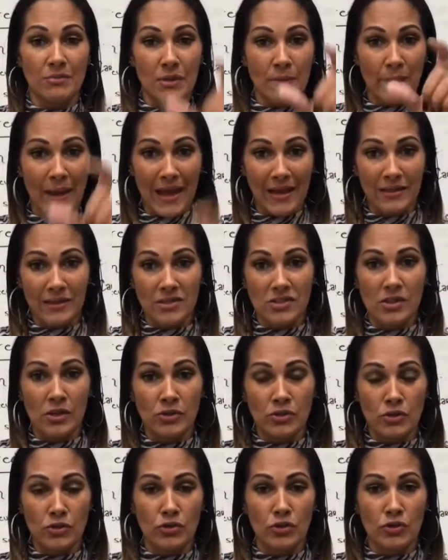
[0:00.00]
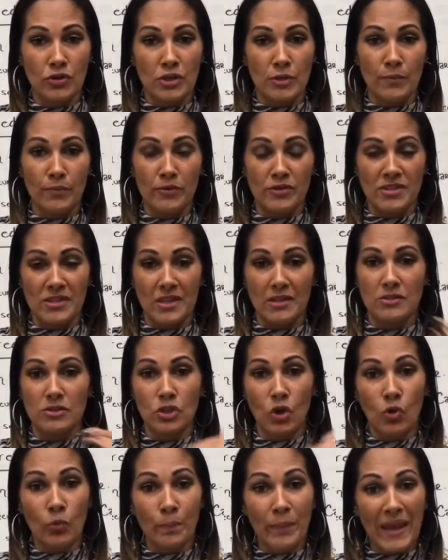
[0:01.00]
balance under 30%.
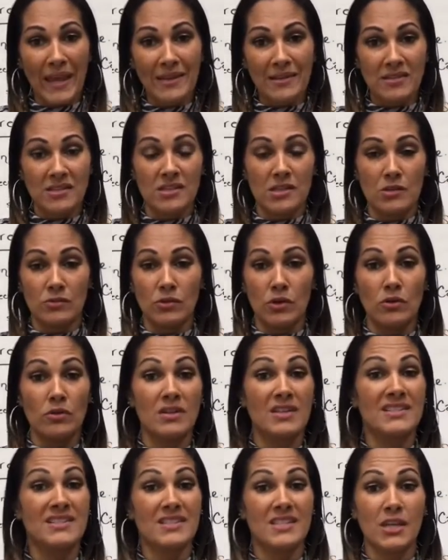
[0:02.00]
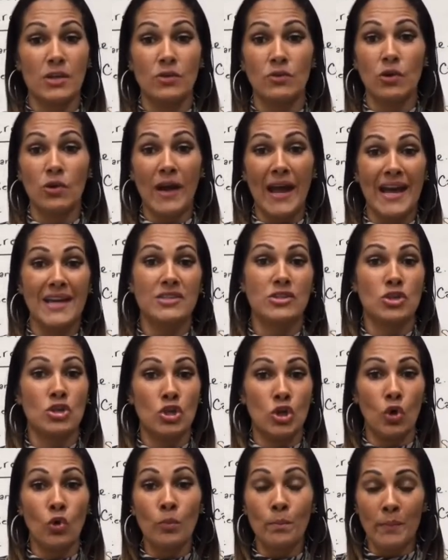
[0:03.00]
Don't pay to zero, because zero has
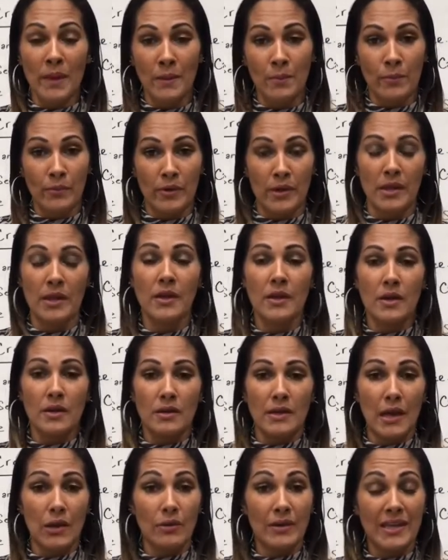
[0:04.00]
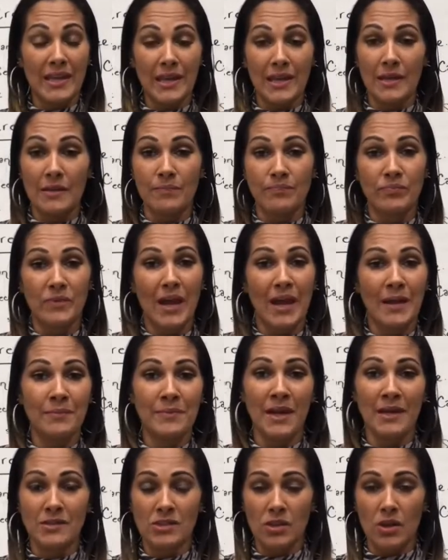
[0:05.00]
no memory. Now again, I'm
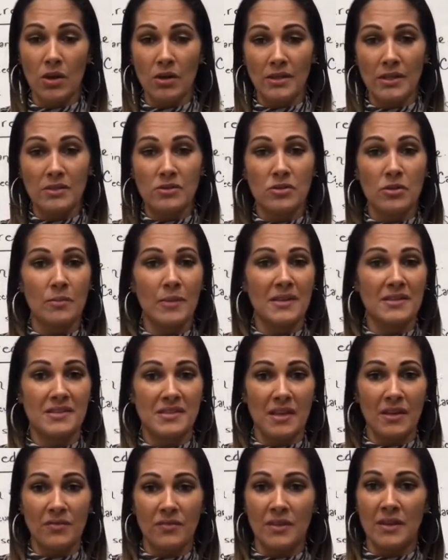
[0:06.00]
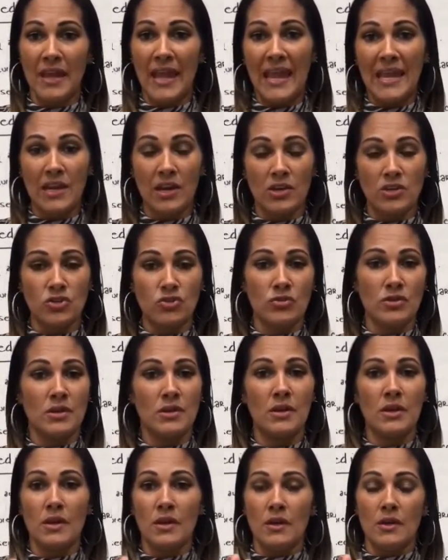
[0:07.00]
not talking to my 800
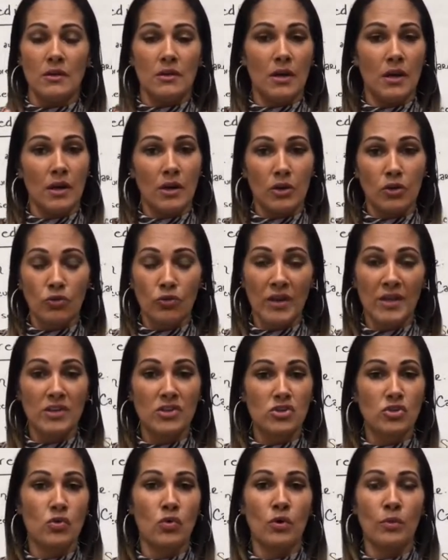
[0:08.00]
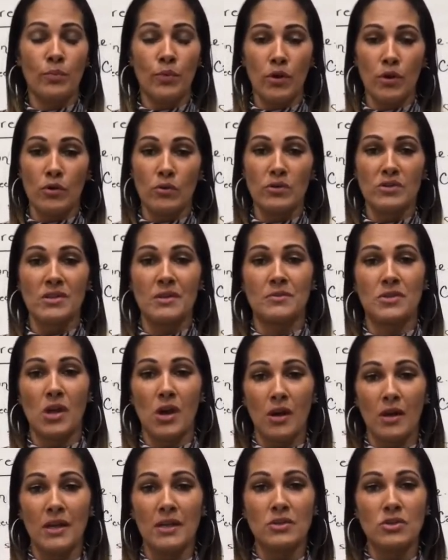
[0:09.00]
credit score borrowers. I'm
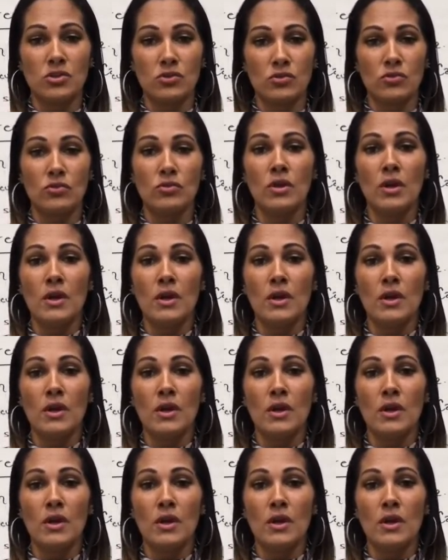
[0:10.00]
talking to